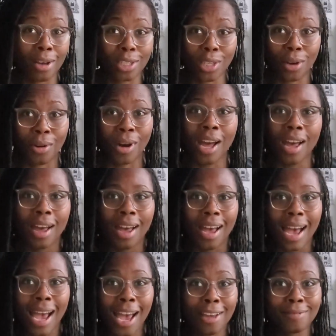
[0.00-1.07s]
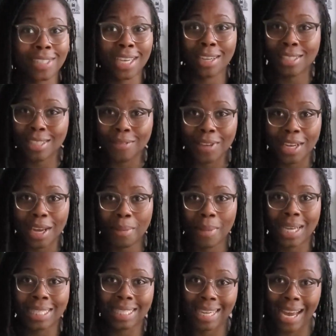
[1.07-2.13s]
So I have tons of it in my
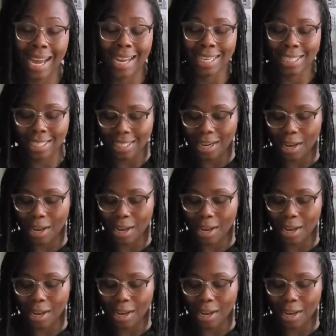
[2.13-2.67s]
stash